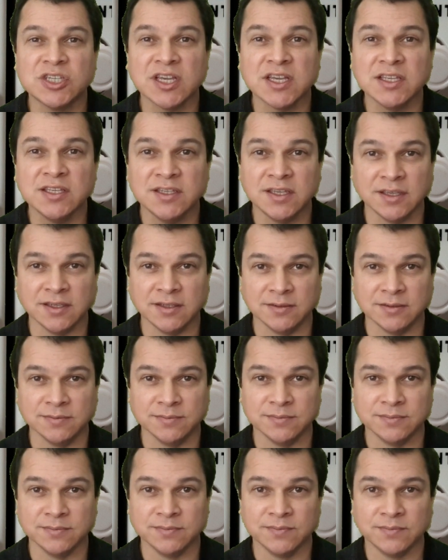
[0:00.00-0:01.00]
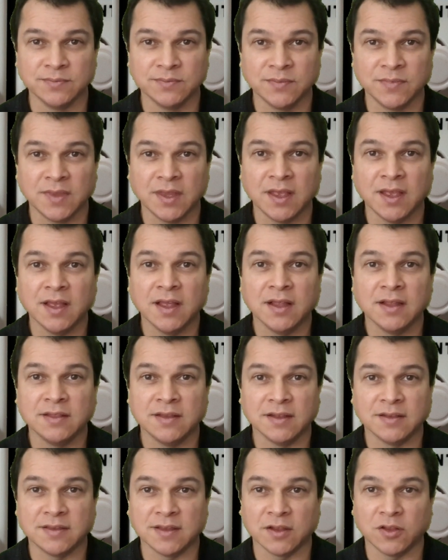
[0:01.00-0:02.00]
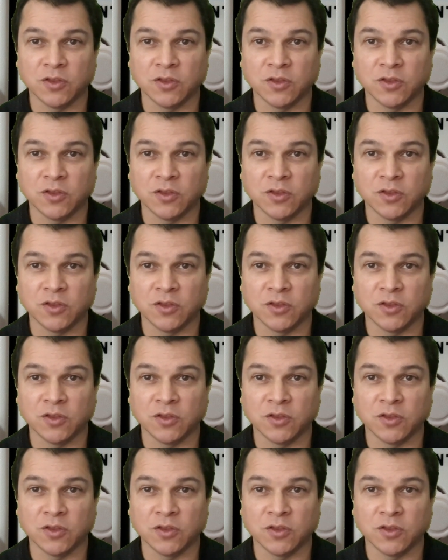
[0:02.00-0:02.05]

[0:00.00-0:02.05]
changing. The